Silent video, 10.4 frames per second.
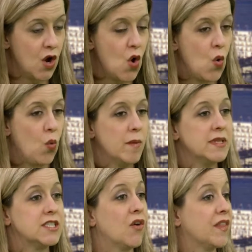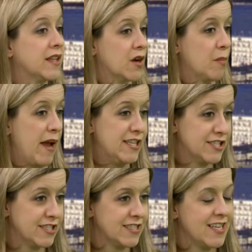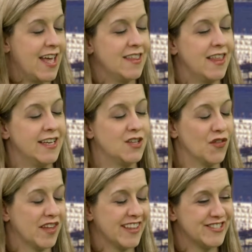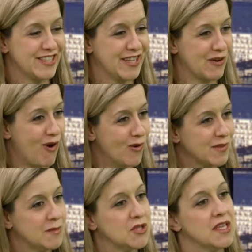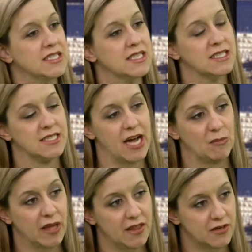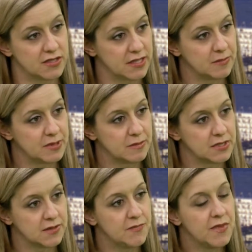Hmm. Women don't think they're patients and they don't think there's anything wrong with them, so they tend to downplay their symptoms.